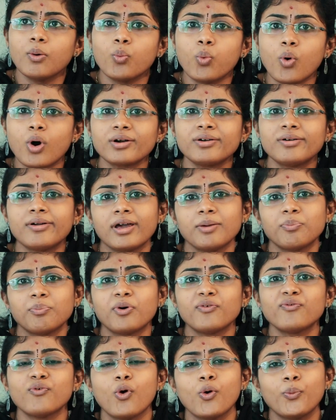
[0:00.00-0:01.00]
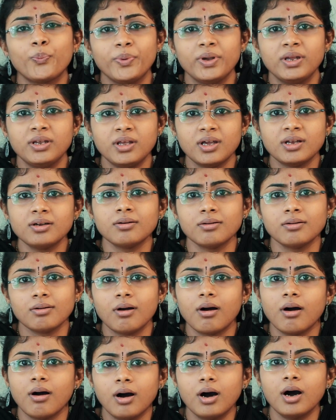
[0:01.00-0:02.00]
what type of opinion
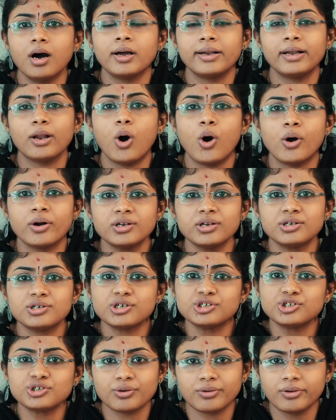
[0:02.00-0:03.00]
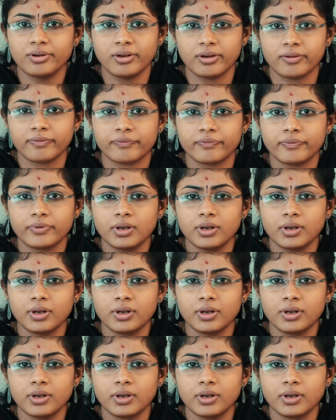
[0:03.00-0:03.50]
an auditor should give.